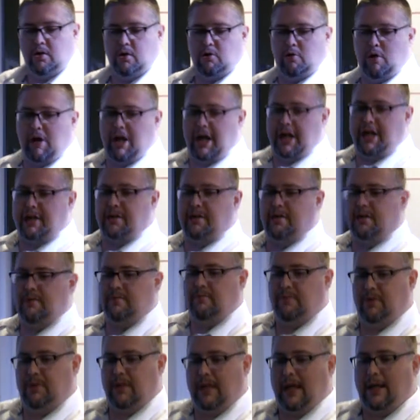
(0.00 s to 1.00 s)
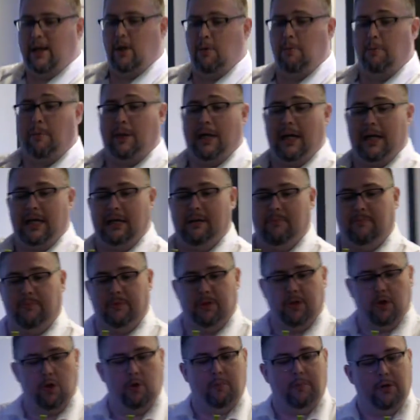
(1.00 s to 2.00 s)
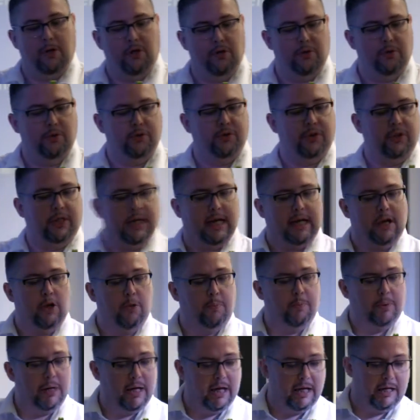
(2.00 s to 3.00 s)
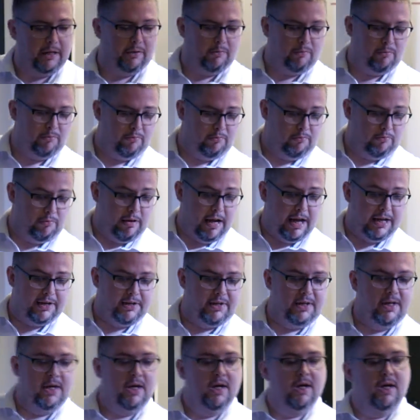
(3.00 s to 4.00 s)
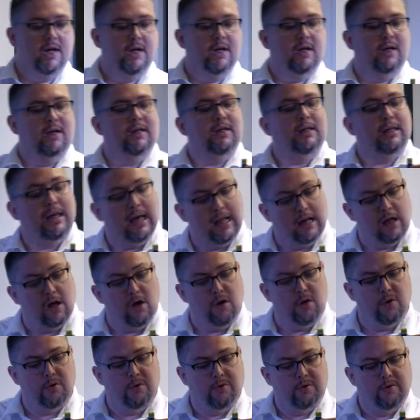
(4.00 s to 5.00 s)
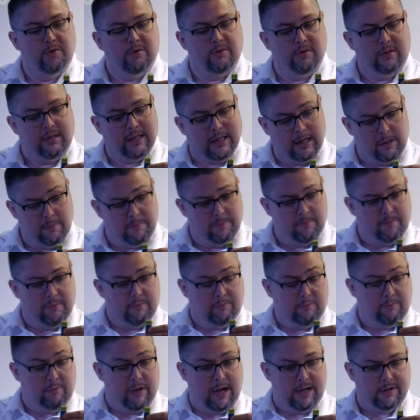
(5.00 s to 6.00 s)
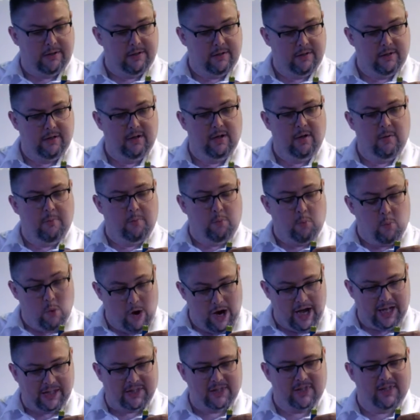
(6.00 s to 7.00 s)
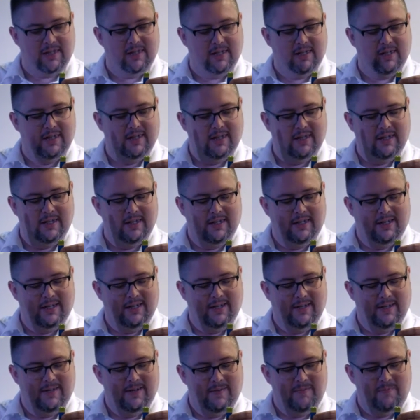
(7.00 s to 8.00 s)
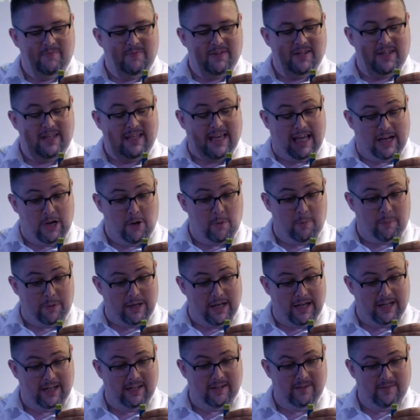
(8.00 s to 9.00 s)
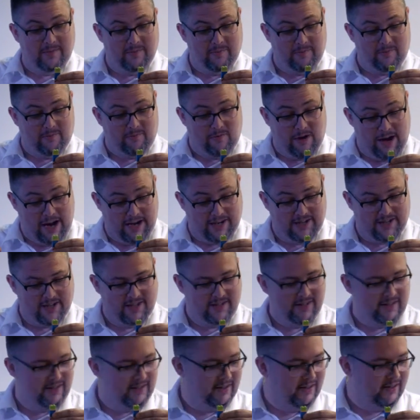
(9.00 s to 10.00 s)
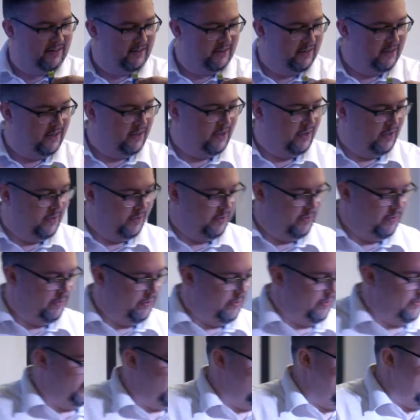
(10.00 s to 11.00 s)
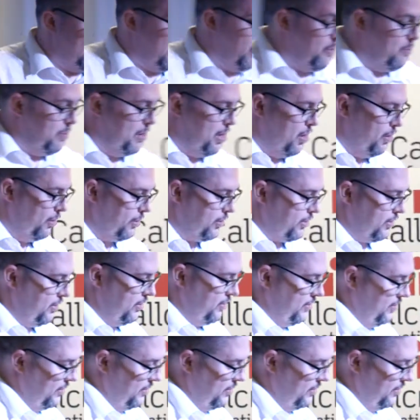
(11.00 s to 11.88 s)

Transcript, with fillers: green, yellow plate, two blues, yellow plate, red, yellow, yellow, red, white, yellow plate, red, yellow block.